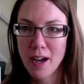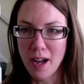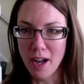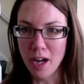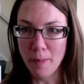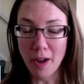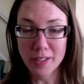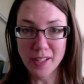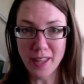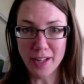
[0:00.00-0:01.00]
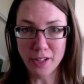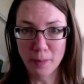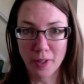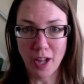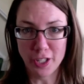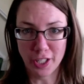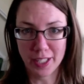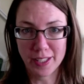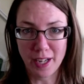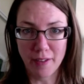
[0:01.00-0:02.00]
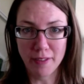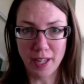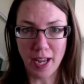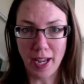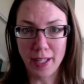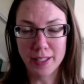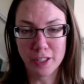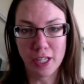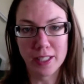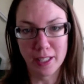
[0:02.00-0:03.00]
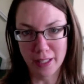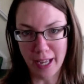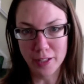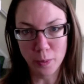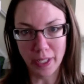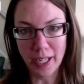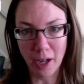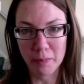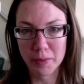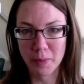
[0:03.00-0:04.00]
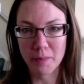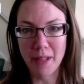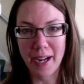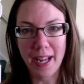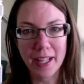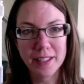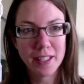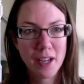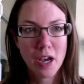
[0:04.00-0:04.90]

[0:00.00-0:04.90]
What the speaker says: Also that Dermalogica stuff that I suggested last week helps with blackheads,